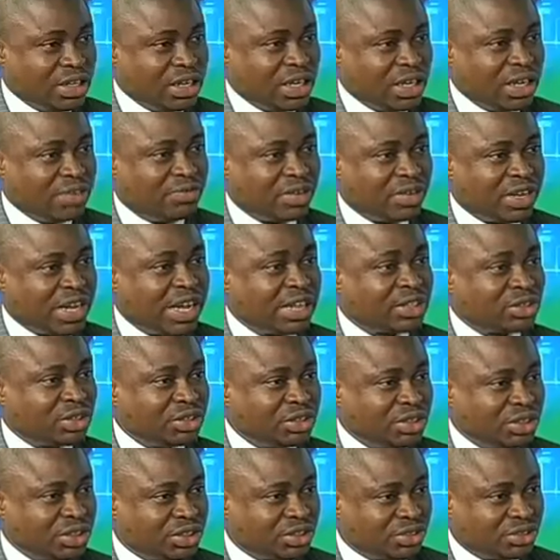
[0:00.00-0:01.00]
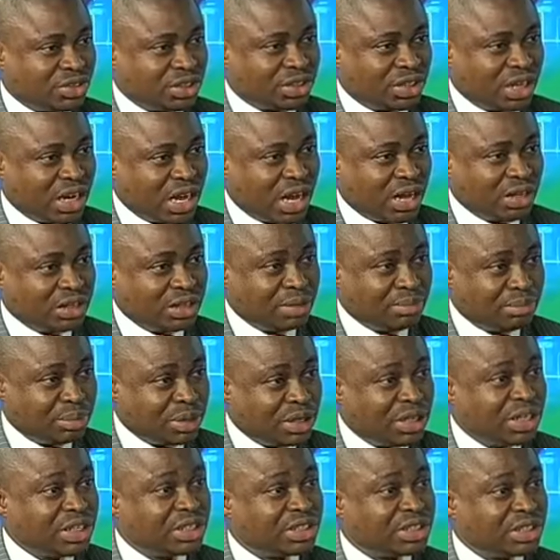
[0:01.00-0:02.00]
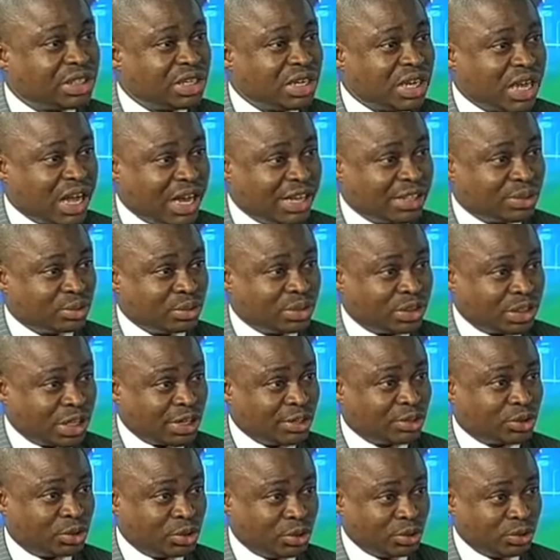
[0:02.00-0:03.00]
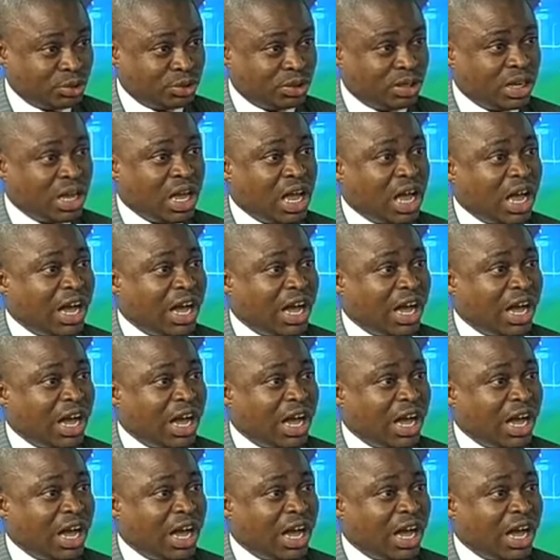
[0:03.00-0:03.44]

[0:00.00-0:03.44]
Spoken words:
If you get on the streets now, the BDC guys will sell to you